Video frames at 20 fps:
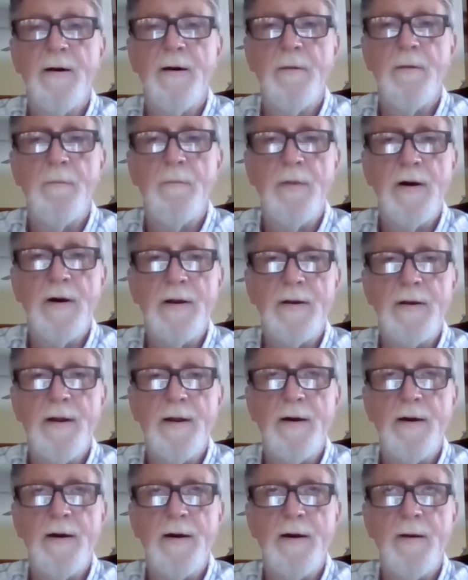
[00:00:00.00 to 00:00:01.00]
But
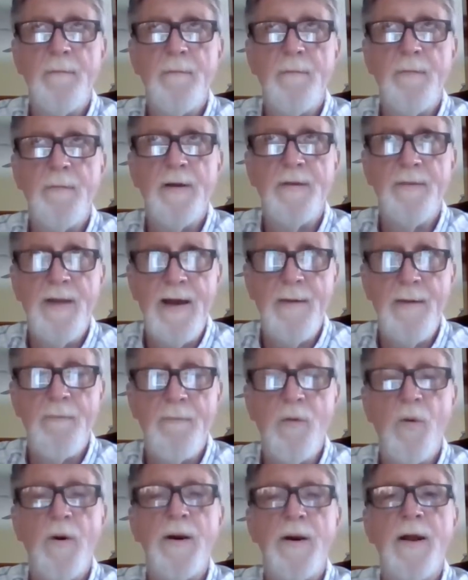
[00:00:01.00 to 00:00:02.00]
at that
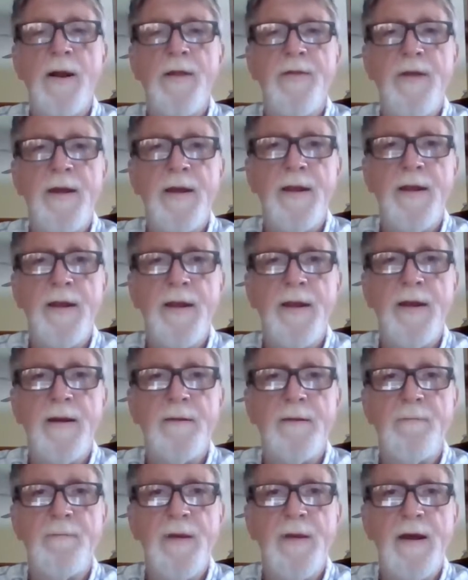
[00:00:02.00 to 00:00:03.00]
point, I think
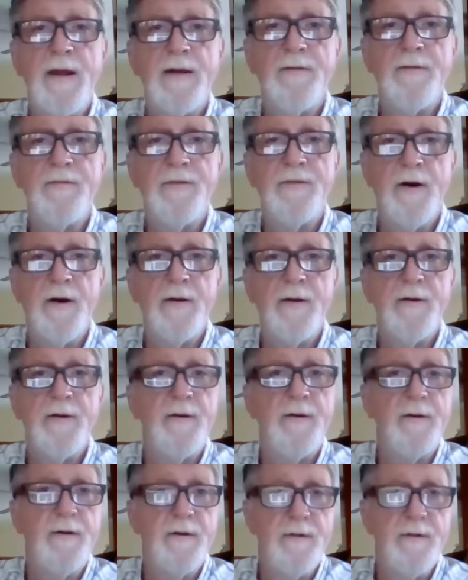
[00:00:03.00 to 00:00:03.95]
it may have done